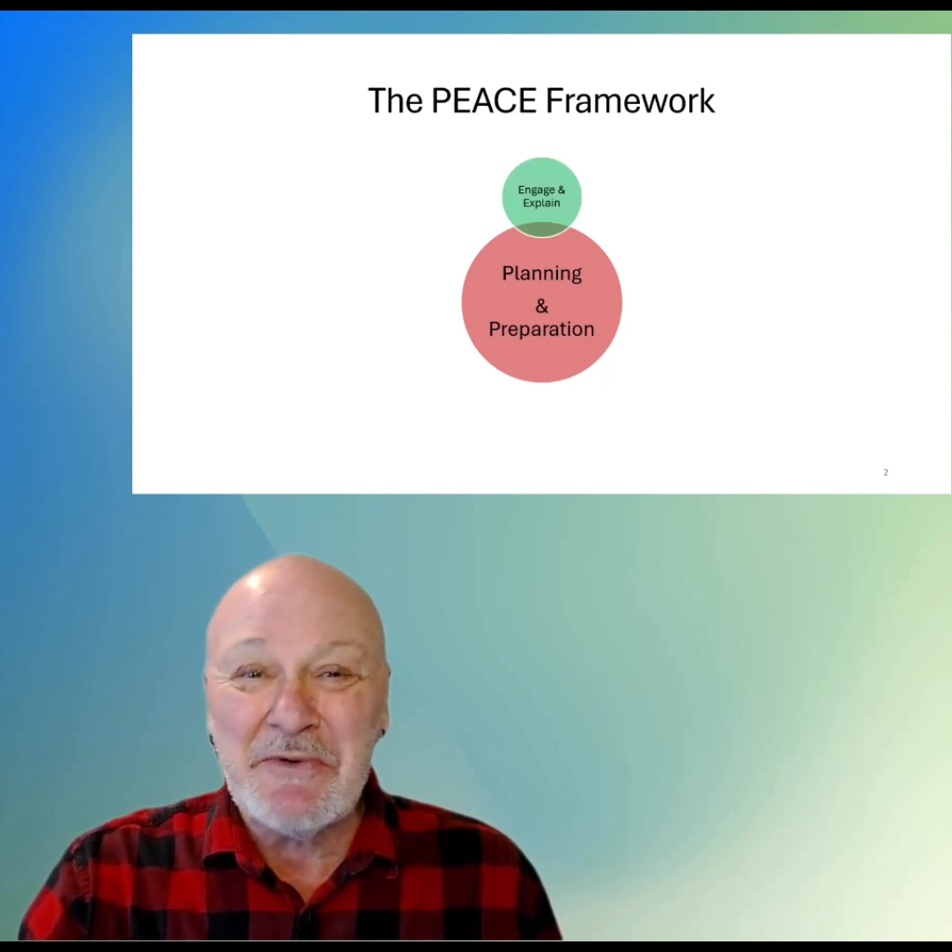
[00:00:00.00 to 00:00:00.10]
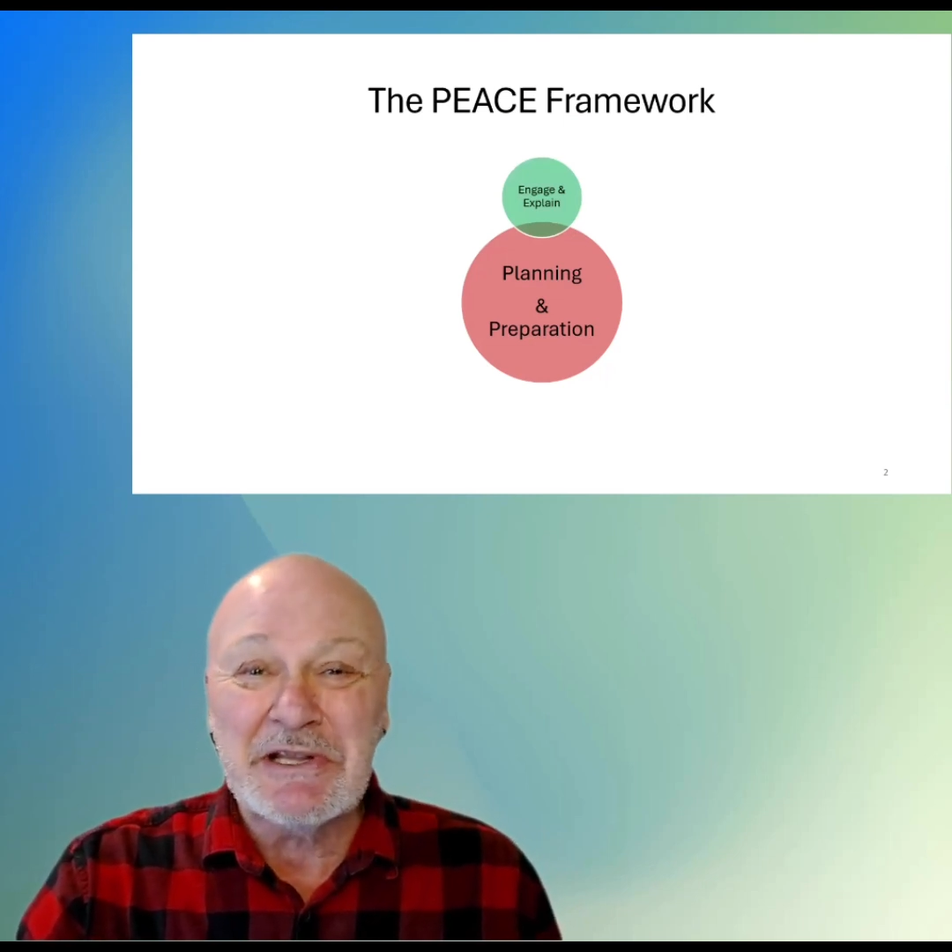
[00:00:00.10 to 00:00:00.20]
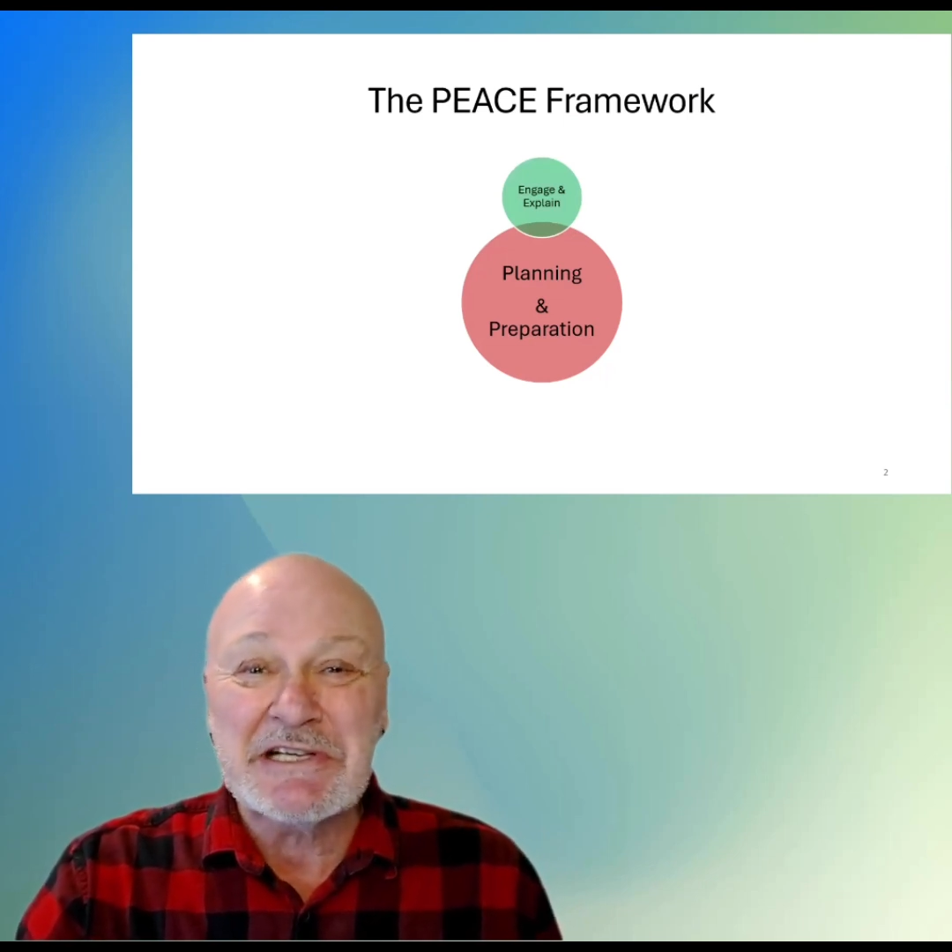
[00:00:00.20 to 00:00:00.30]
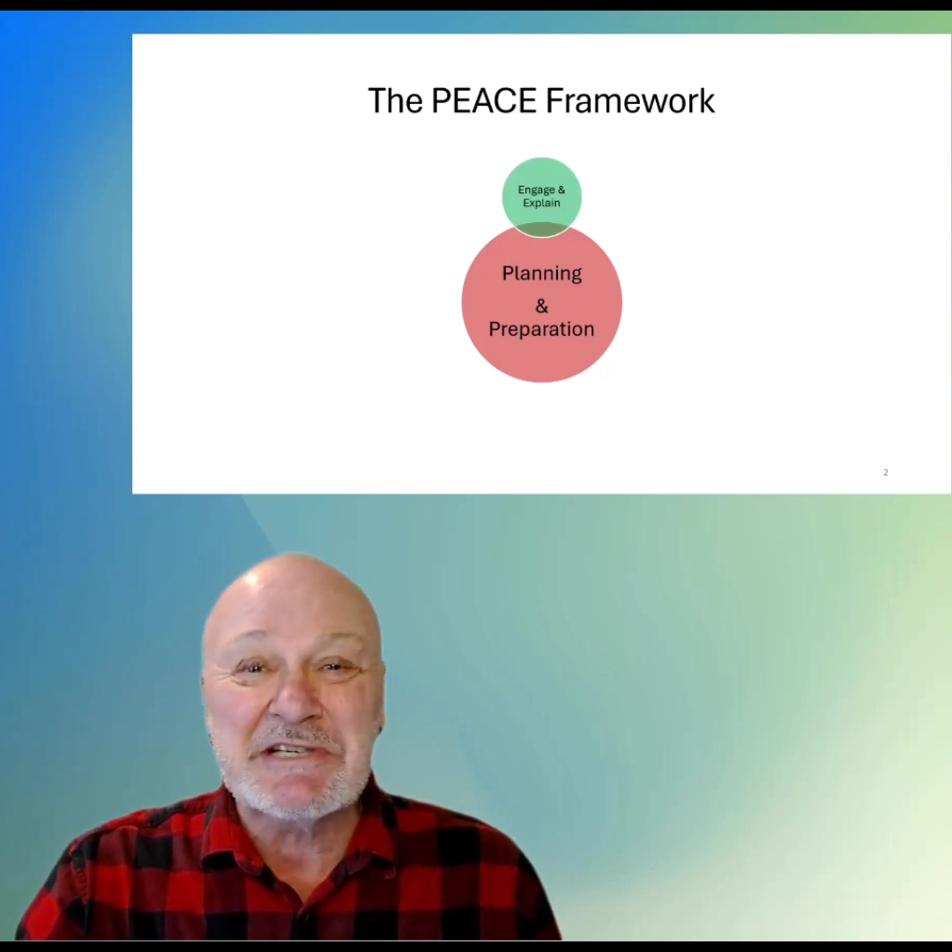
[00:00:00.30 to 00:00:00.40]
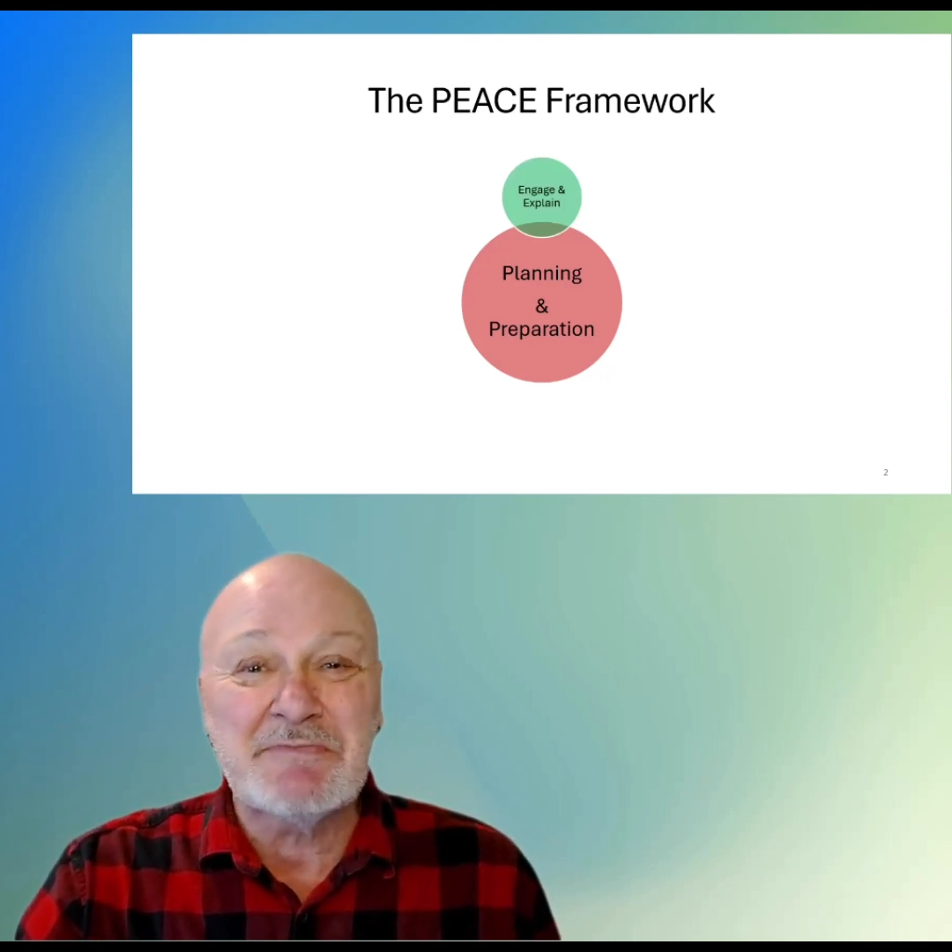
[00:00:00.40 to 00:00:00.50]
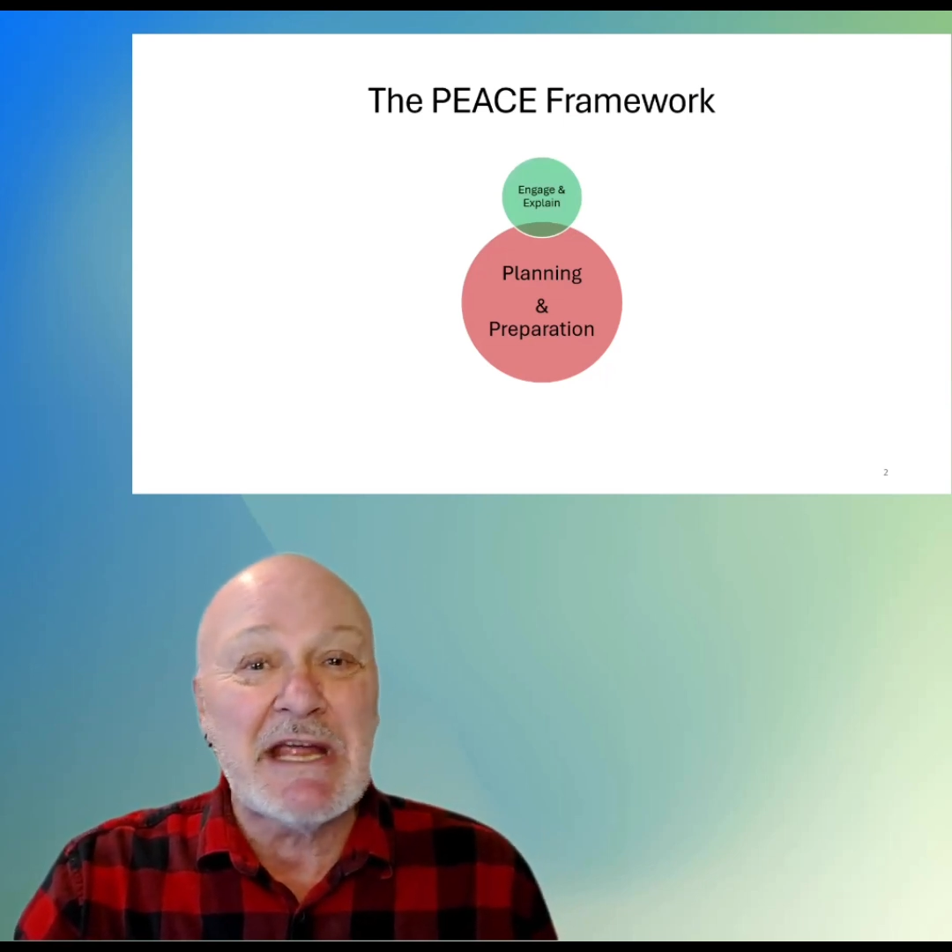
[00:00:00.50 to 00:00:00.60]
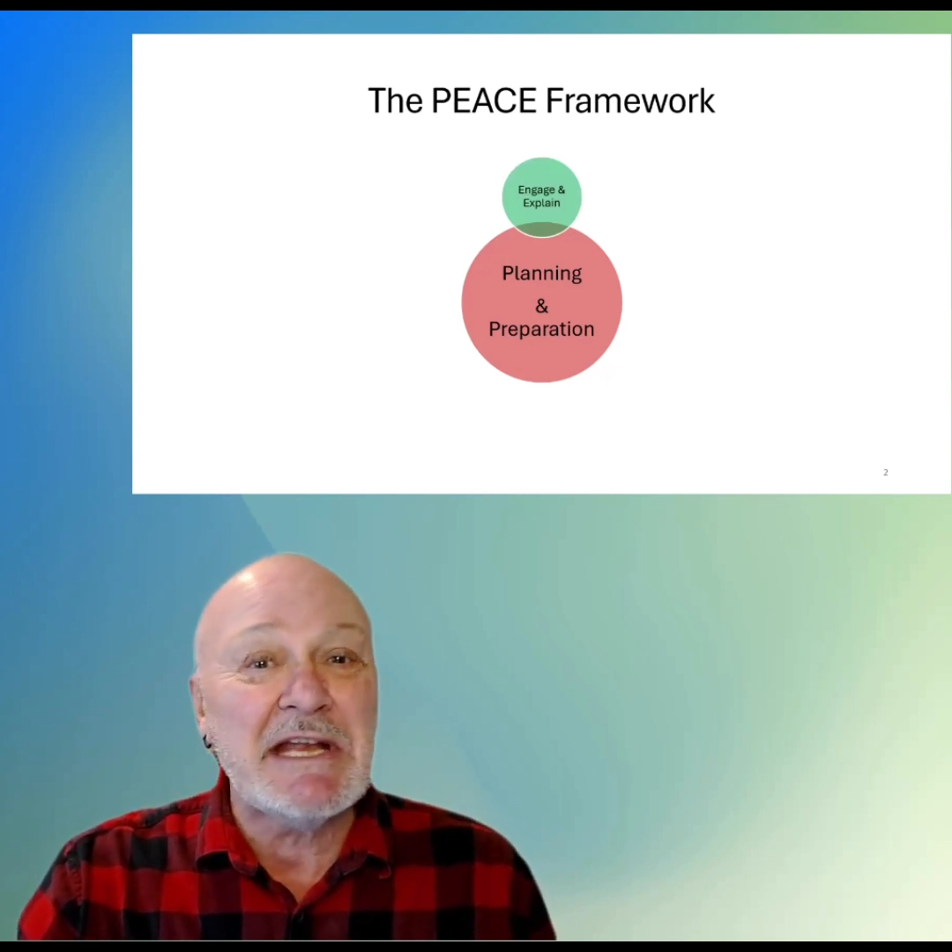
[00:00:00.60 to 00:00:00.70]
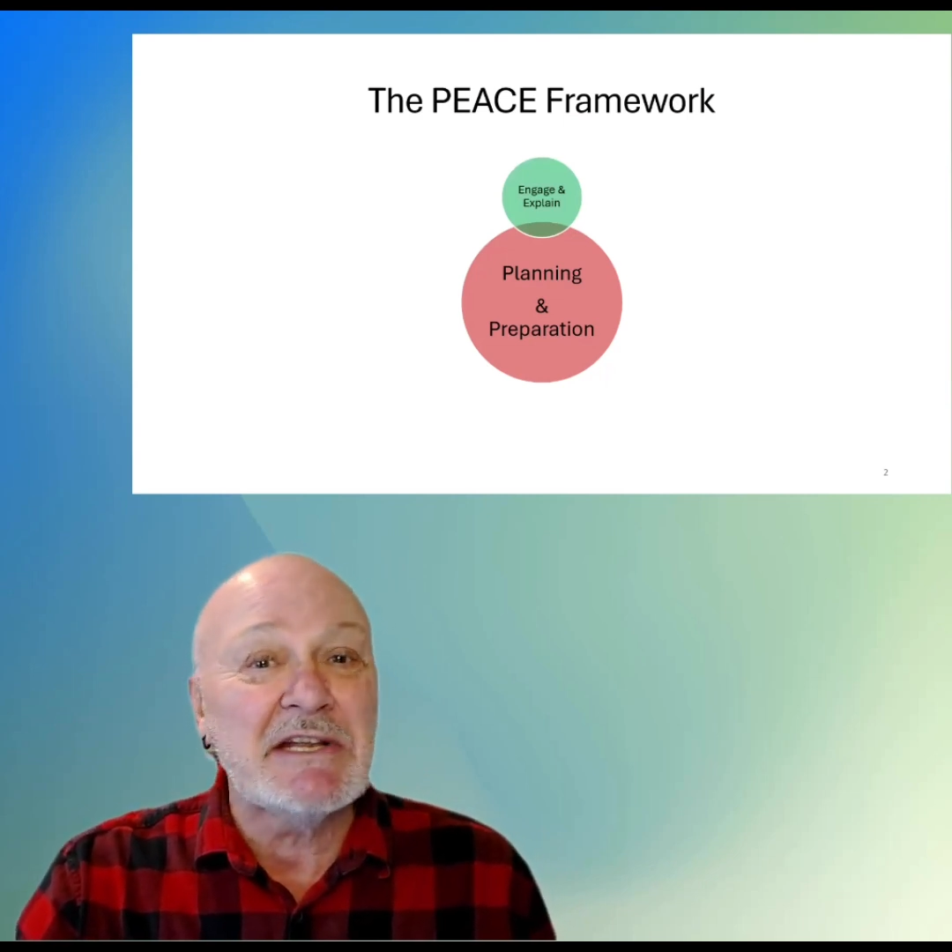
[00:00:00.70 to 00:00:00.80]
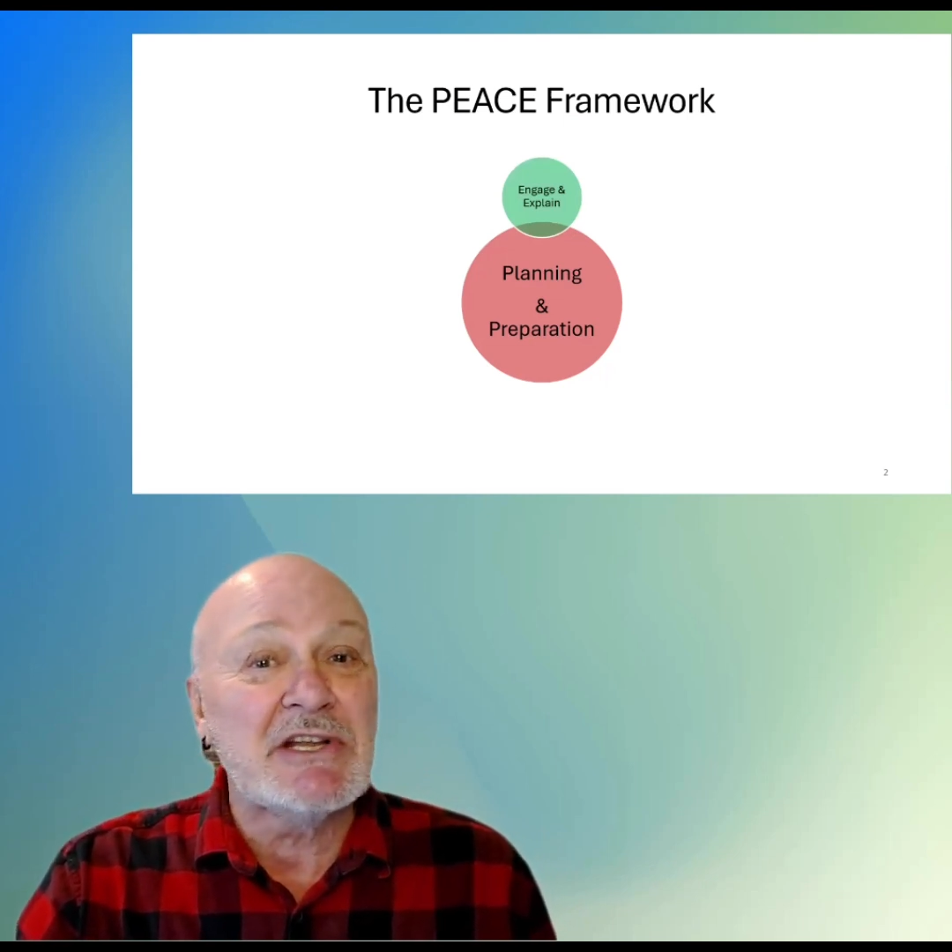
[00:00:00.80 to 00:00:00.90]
with explaining